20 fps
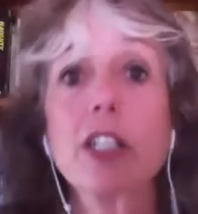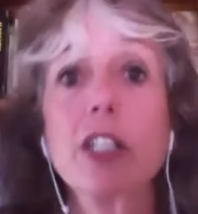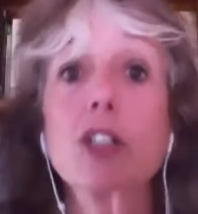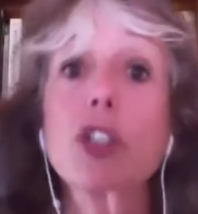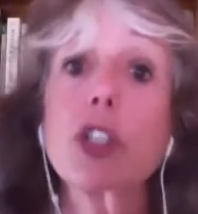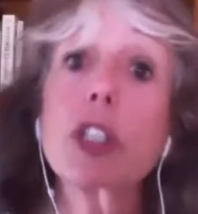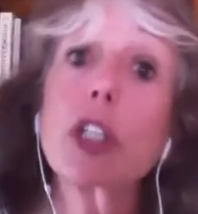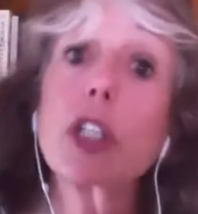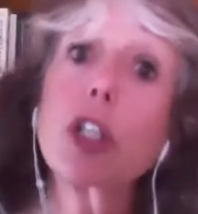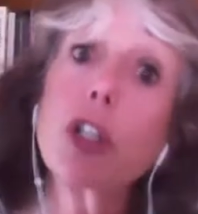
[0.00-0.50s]

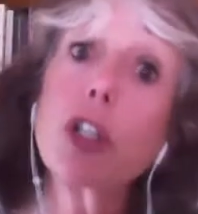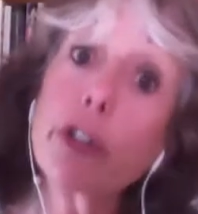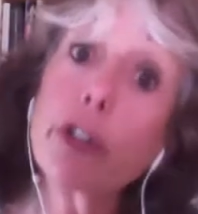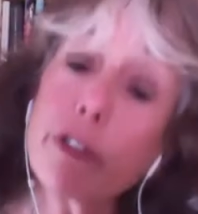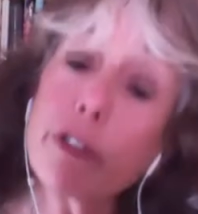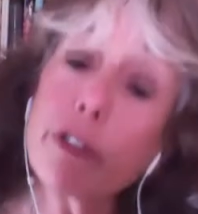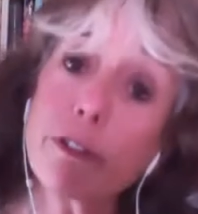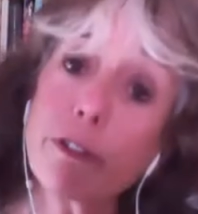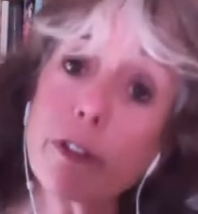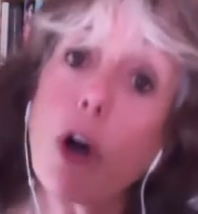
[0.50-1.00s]
You just
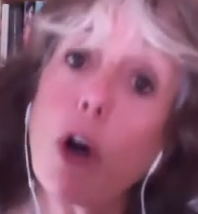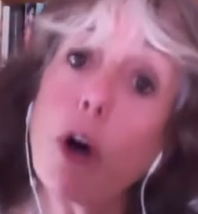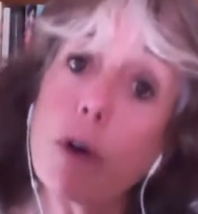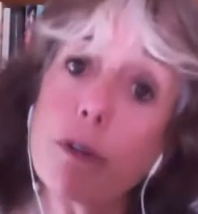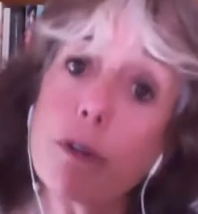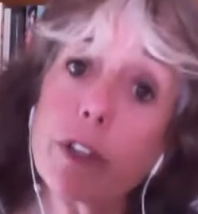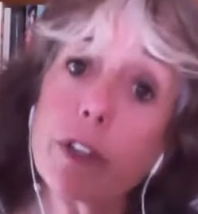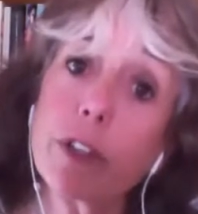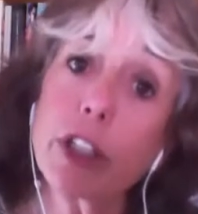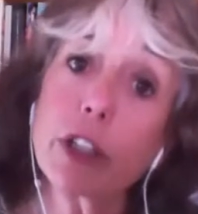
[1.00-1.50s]
learn,
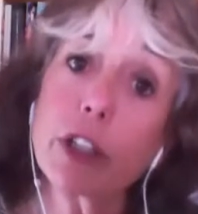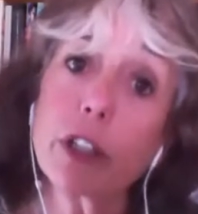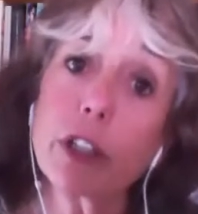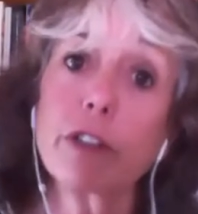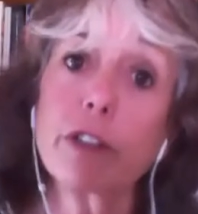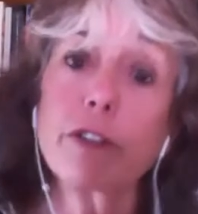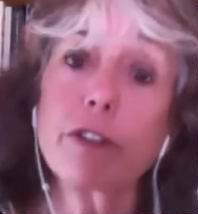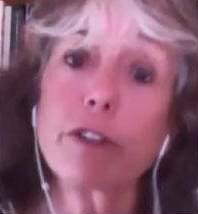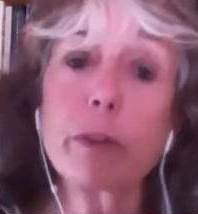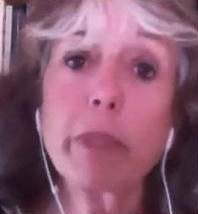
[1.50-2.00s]
hopefully you
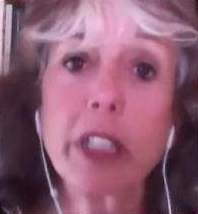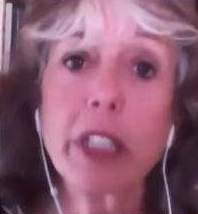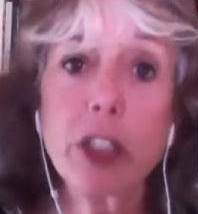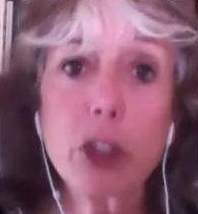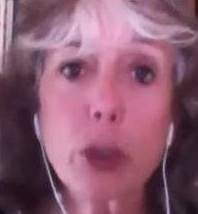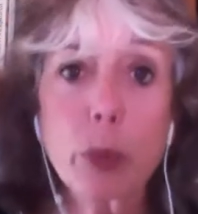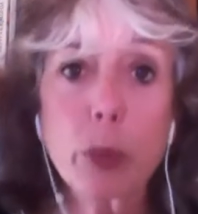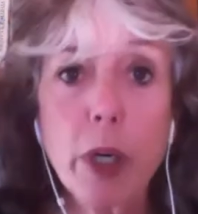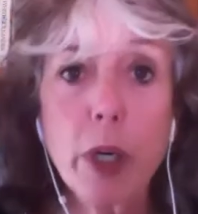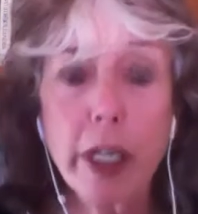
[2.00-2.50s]
learn from
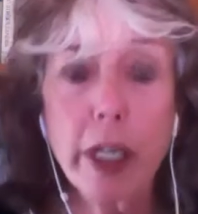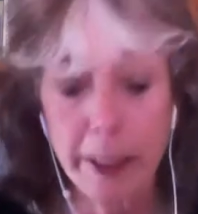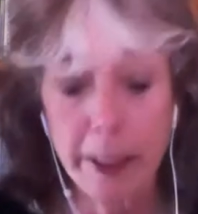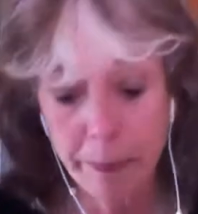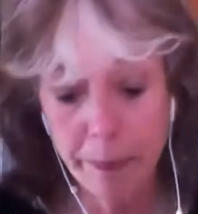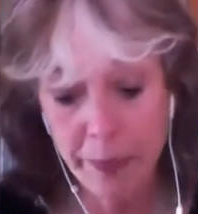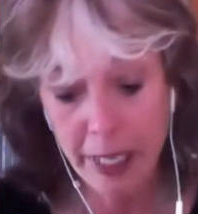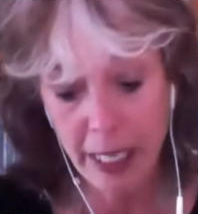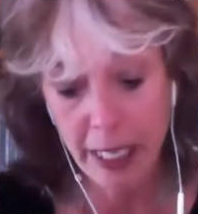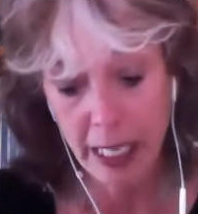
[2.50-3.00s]
each one.
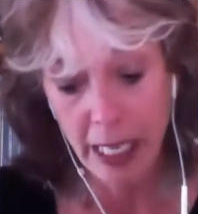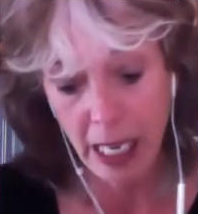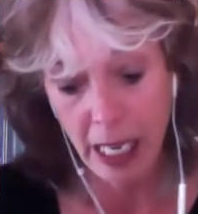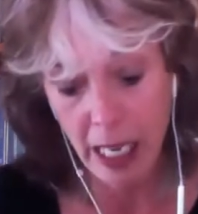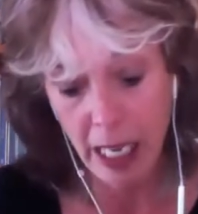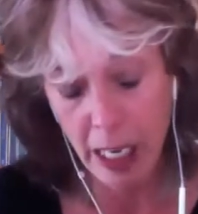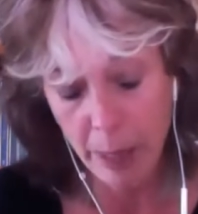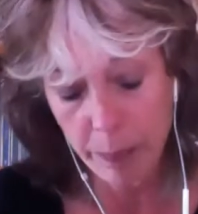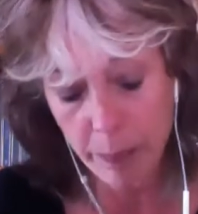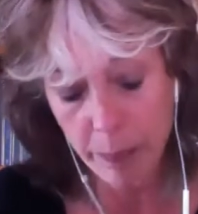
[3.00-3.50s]

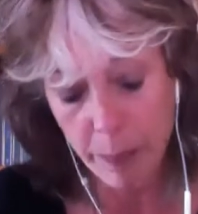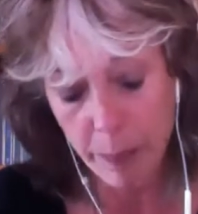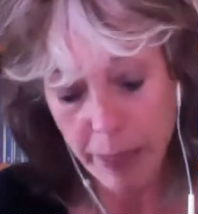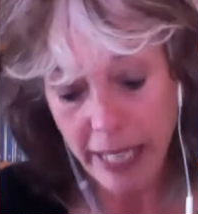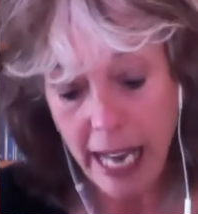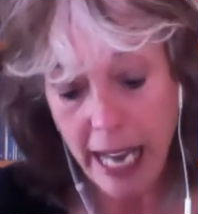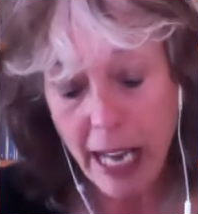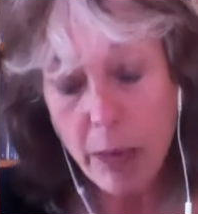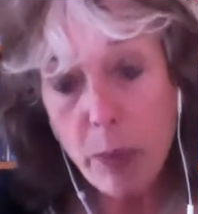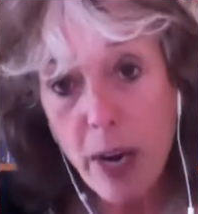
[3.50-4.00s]
But
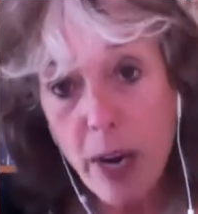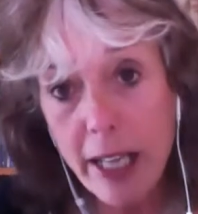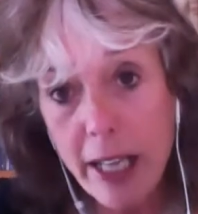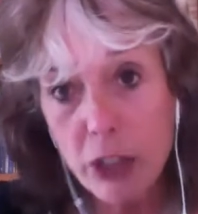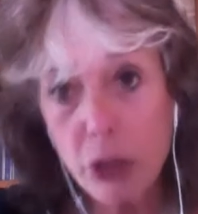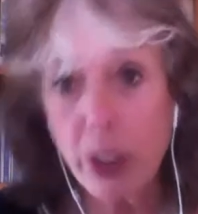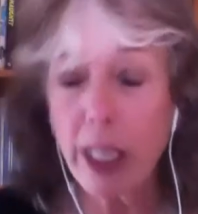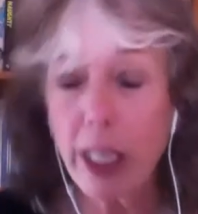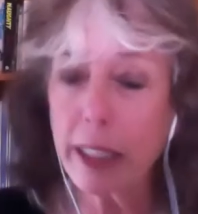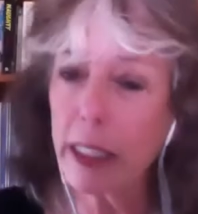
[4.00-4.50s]
I want to
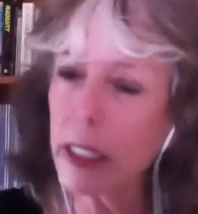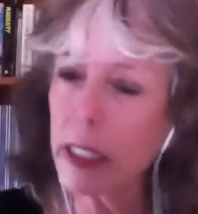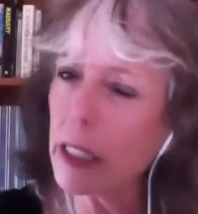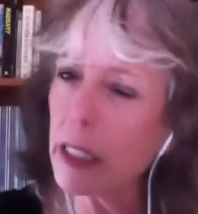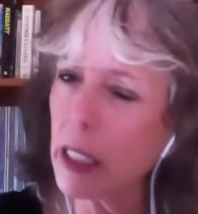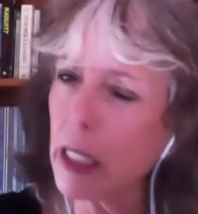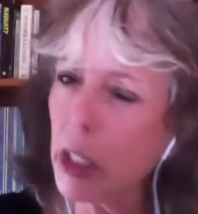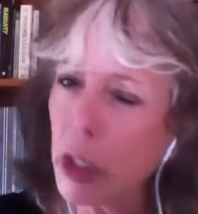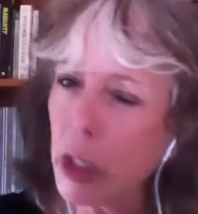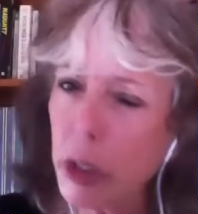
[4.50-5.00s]
talk, this
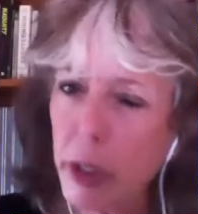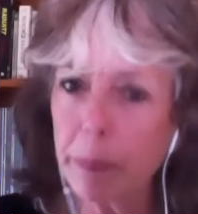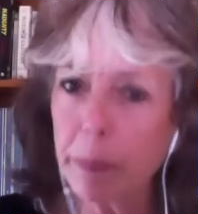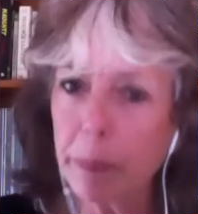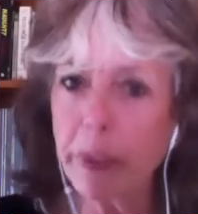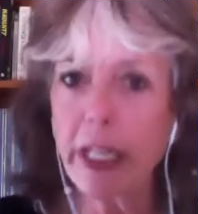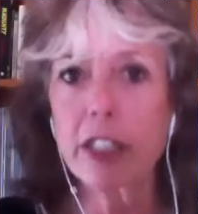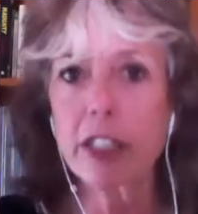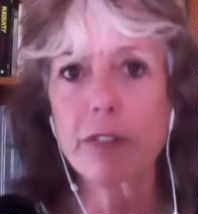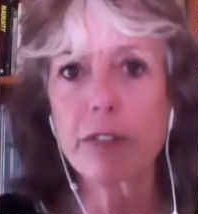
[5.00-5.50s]
is a good
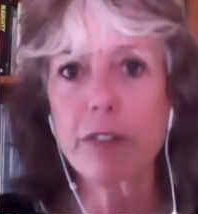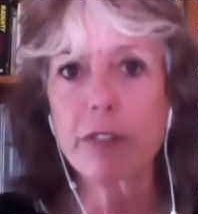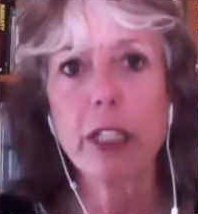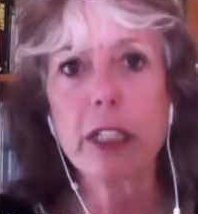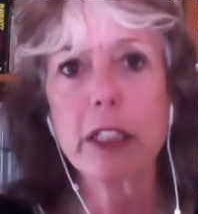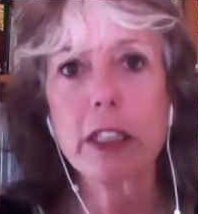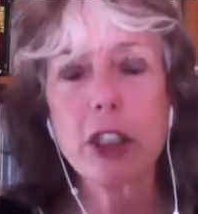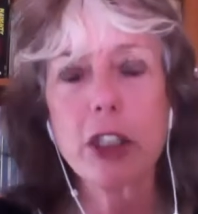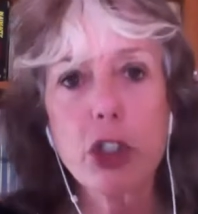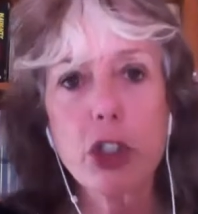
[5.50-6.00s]
place for us
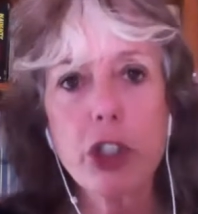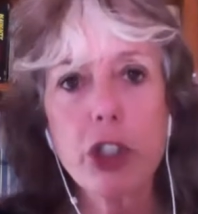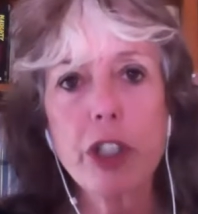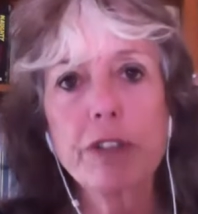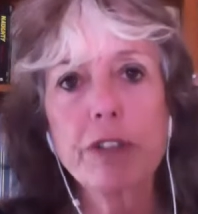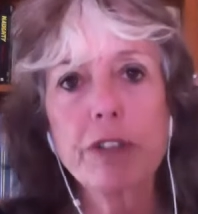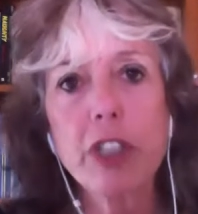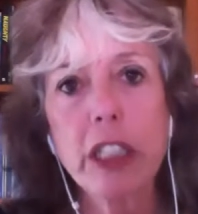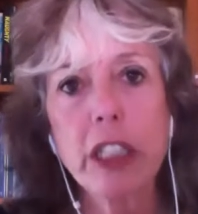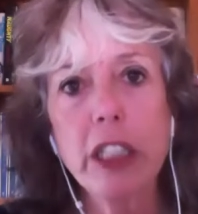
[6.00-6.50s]
to
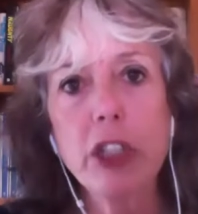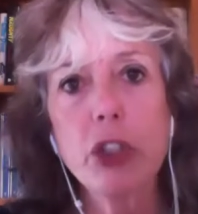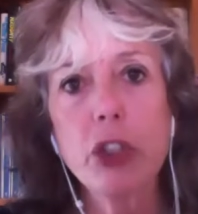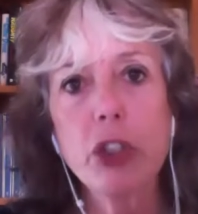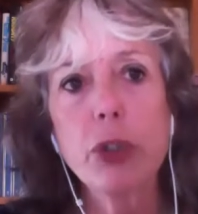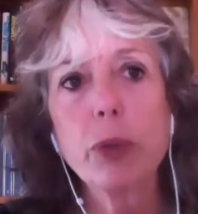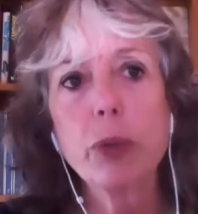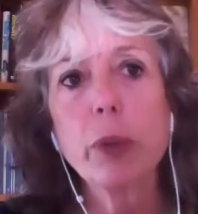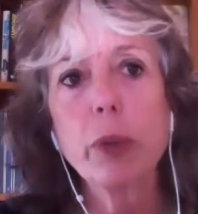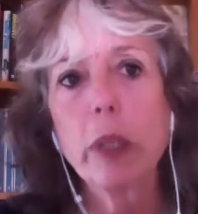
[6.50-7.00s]
shift
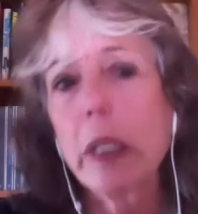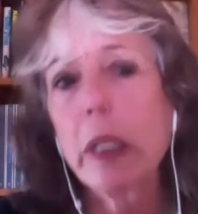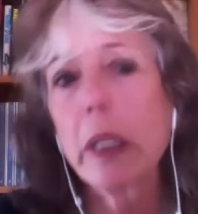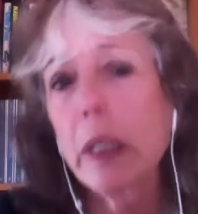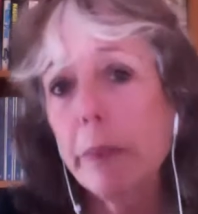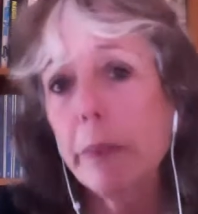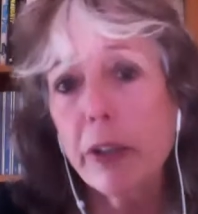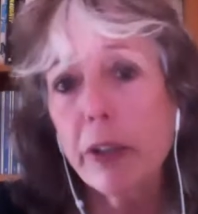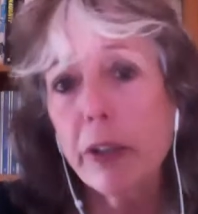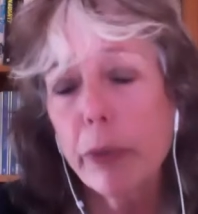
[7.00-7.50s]
into a little
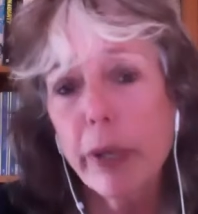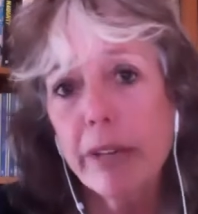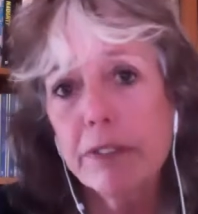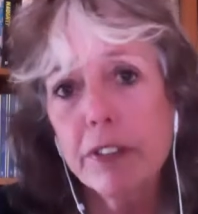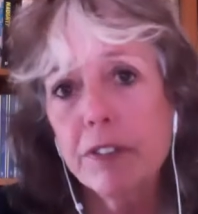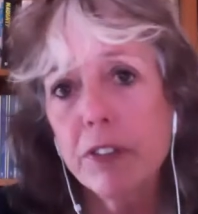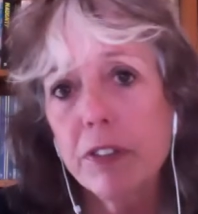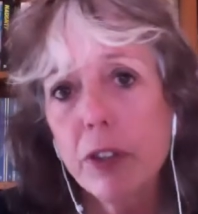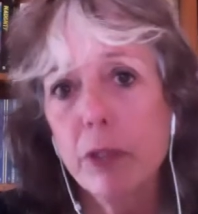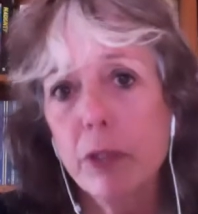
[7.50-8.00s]
bit of
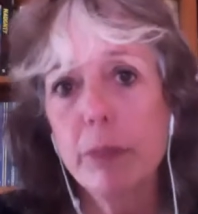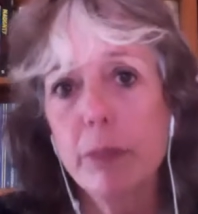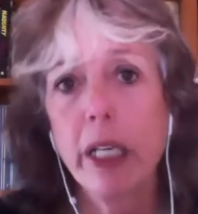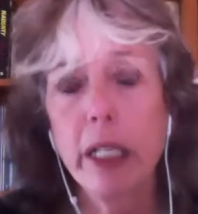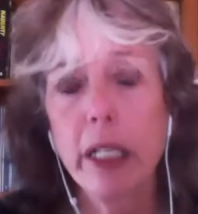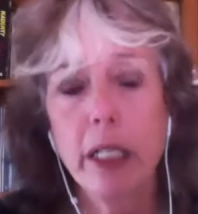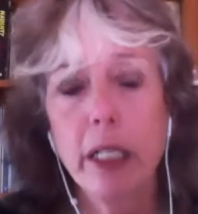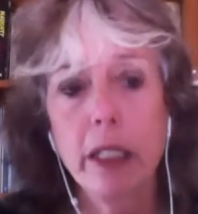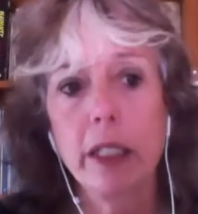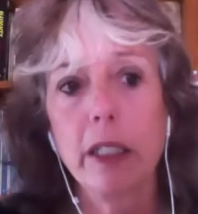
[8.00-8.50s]
craft, if you don't
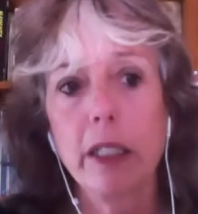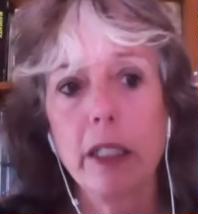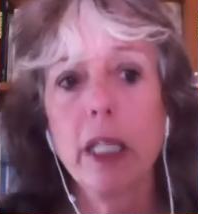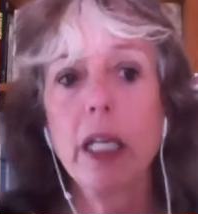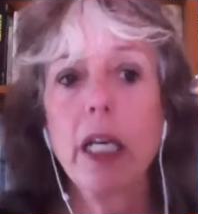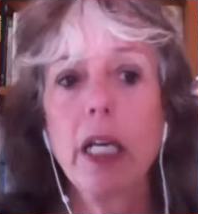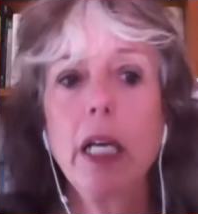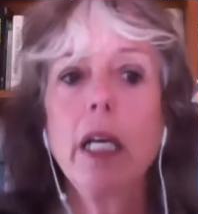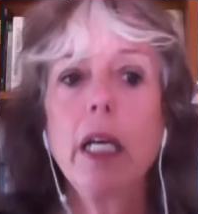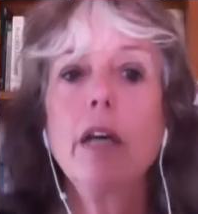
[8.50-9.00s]
mind, Claire.
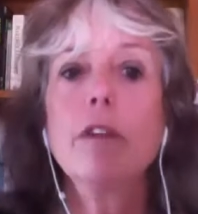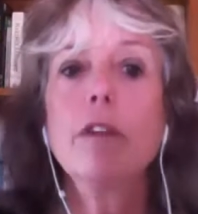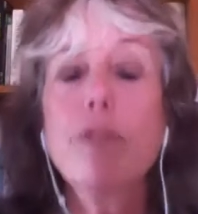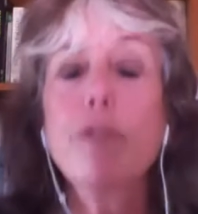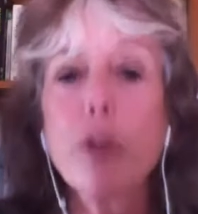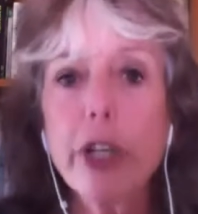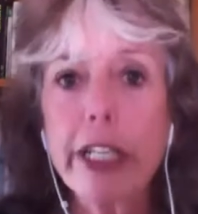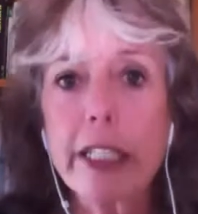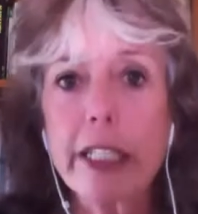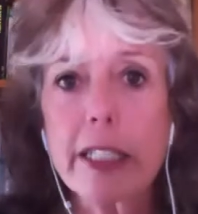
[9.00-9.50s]

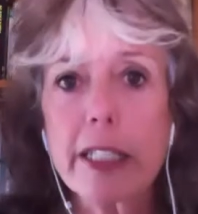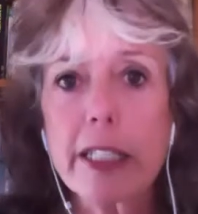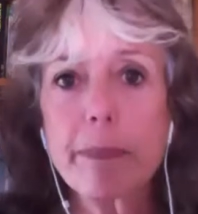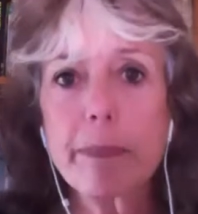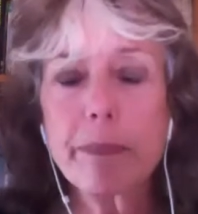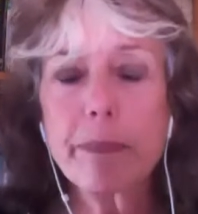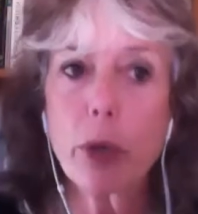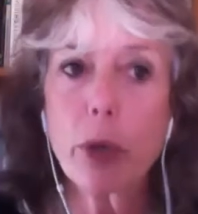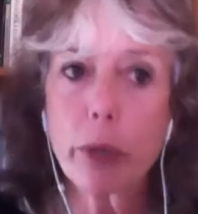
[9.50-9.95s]
Voice.